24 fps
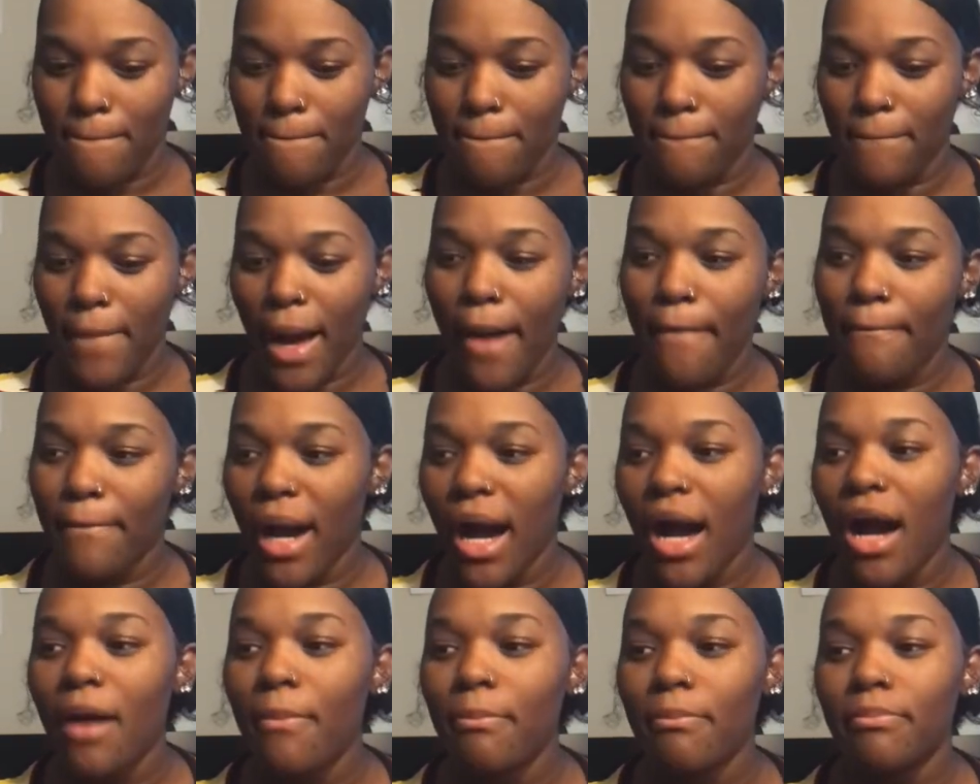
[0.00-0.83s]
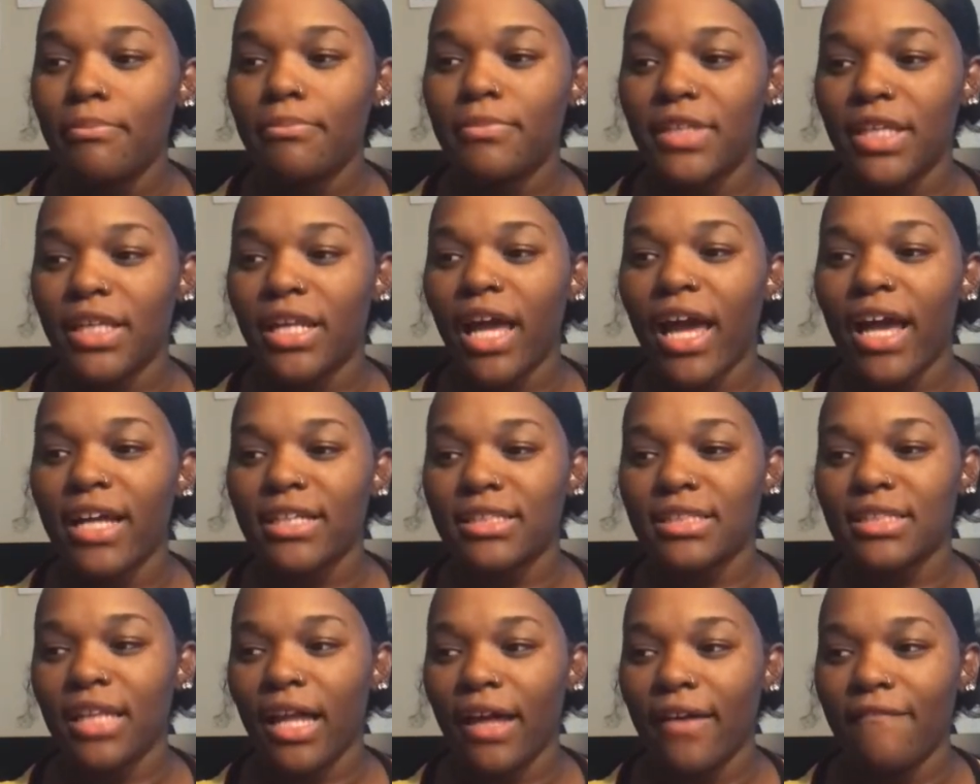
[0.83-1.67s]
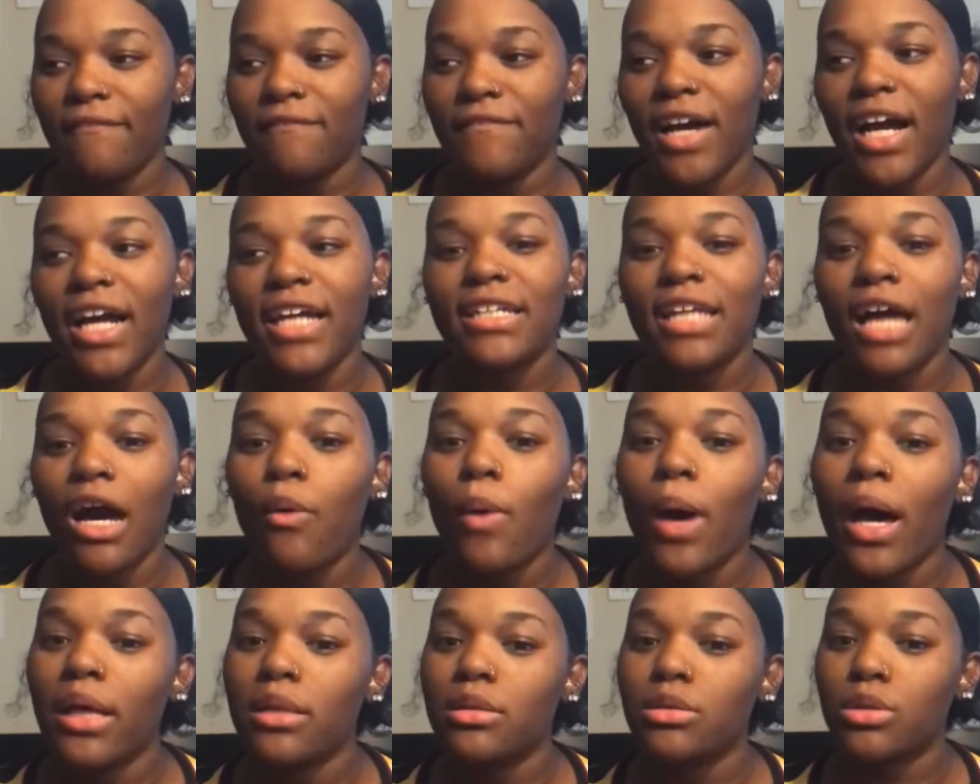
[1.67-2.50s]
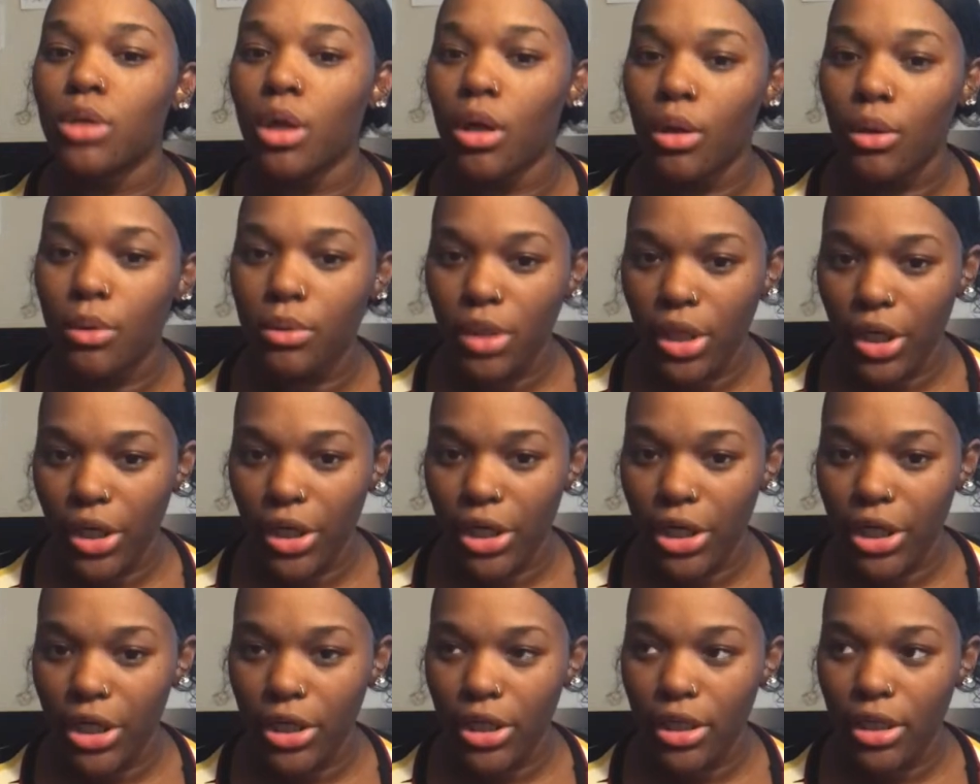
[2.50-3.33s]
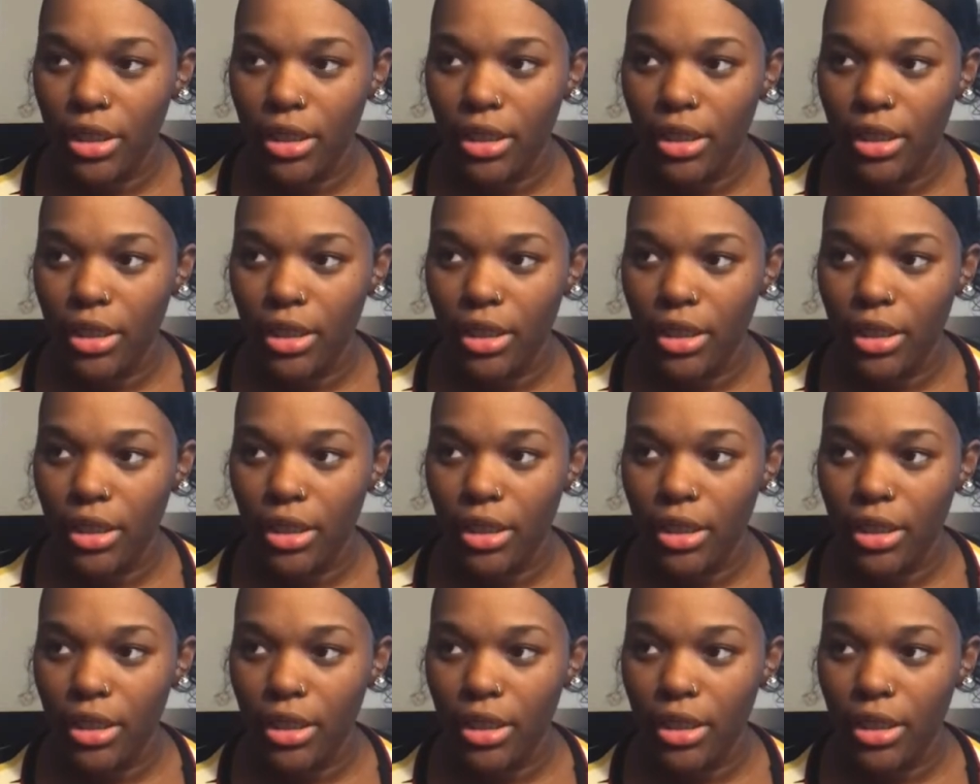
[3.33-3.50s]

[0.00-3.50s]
My mom didn't actually like find out. I told her.